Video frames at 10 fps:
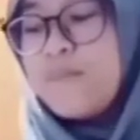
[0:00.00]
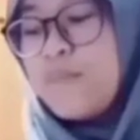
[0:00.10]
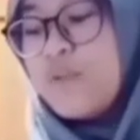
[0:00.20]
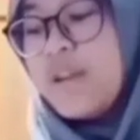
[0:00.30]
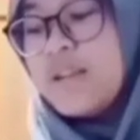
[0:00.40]

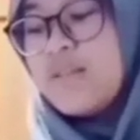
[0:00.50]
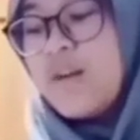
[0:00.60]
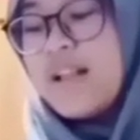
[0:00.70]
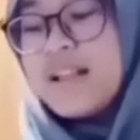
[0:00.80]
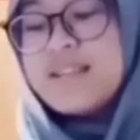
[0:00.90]
put his
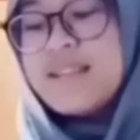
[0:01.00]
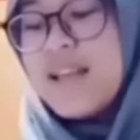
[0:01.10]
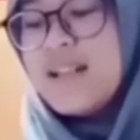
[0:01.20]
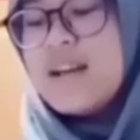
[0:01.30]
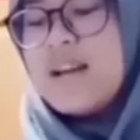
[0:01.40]
coat and
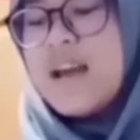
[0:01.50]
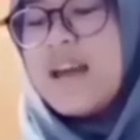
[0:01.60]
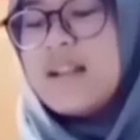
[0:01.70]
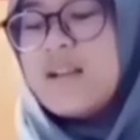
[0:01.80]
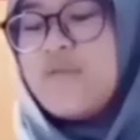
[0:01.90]
said,
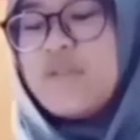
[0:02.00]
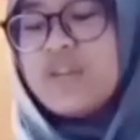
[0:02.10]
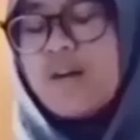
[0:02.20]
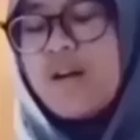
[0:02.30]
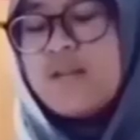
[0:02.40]
"Eat the
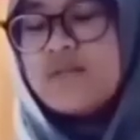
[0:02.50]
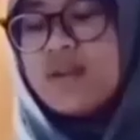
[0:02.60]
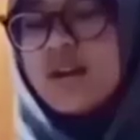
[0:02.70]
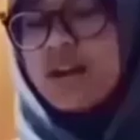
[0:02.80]
food court."